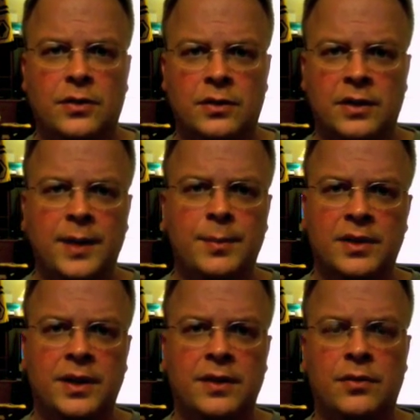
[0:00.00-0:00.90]

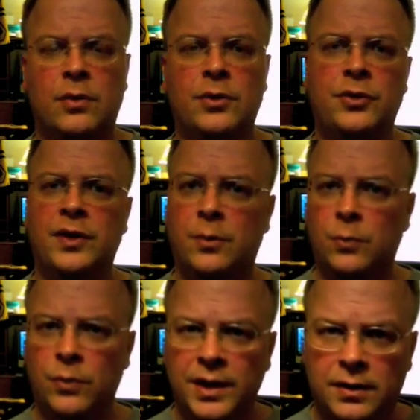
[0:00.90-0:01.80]
labeling of, oh, you're not a
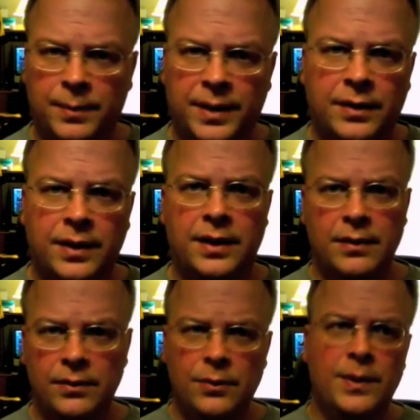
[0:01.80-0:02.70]
real American.
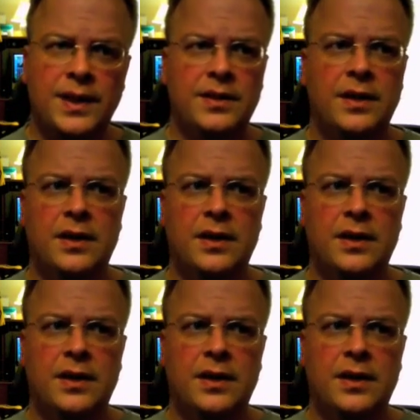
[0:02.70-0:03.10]
You know what?